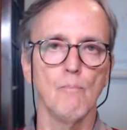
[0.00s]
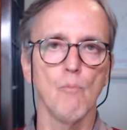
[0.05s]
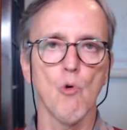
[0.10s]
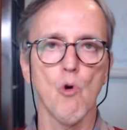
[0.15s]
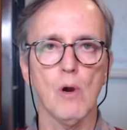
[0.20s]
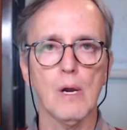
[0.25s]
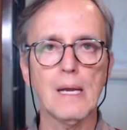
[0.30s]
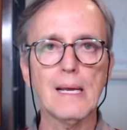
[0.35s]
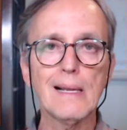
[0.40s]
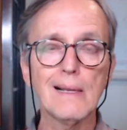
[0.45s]

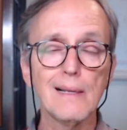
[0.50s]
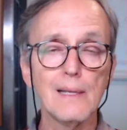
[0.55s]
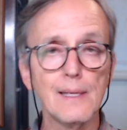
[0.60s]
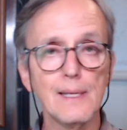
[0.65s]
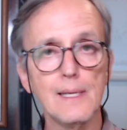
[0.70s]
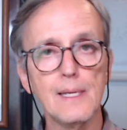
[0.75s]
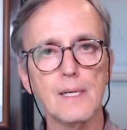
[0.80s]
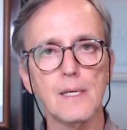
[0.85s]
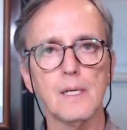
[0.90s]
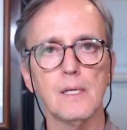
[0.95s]
more
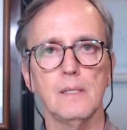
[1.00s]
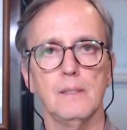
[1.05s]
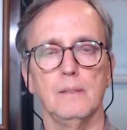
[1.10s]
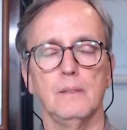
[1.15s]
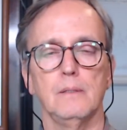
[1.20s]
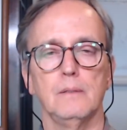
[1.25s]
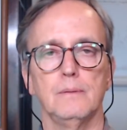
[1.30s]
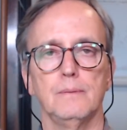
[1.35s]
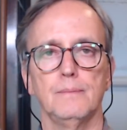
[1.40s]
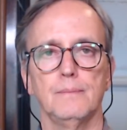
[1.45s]
clear,
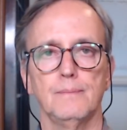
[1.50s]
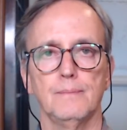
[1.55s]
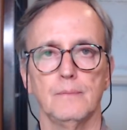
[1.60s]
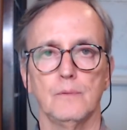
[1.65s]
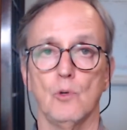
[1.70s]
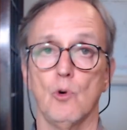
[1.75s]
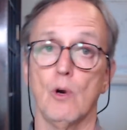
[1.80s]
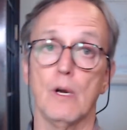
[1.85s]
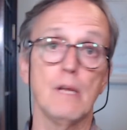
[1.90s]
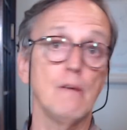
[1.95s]

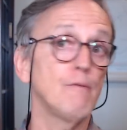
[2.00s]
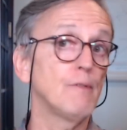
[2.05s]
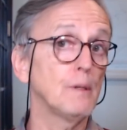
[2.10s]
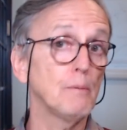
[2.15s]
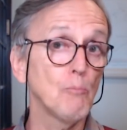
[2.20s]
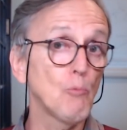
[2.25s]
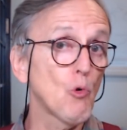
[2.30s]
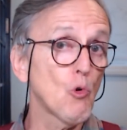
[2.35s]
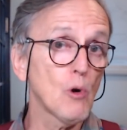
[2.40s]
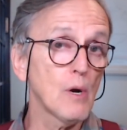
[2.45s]
or
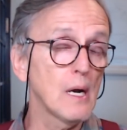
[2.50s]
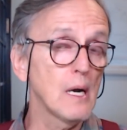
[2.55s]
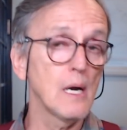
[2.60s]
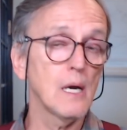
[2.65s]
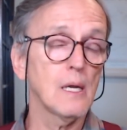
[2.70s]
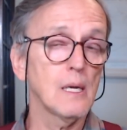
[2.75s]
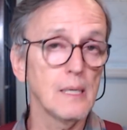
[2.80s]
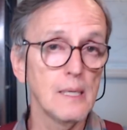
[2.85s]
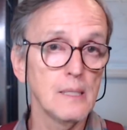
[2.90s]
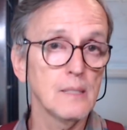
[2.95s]
even more
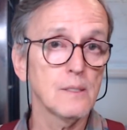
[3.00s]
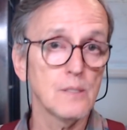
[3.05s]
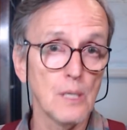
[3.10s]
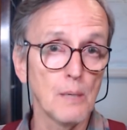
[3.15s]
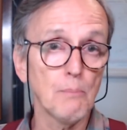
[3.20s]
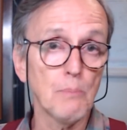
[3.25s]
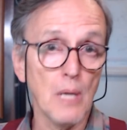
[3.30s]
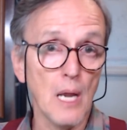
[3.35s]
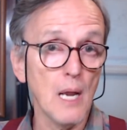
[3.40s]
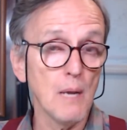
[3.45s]
ugly
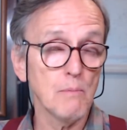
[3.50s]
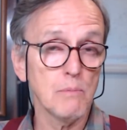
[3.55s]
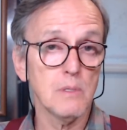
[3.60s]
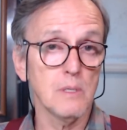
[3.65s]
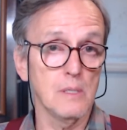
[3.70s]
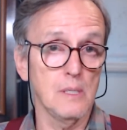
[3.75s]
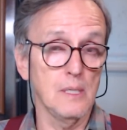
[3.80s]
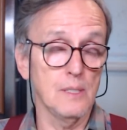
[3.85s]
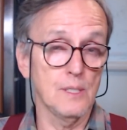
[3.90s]
sometimes,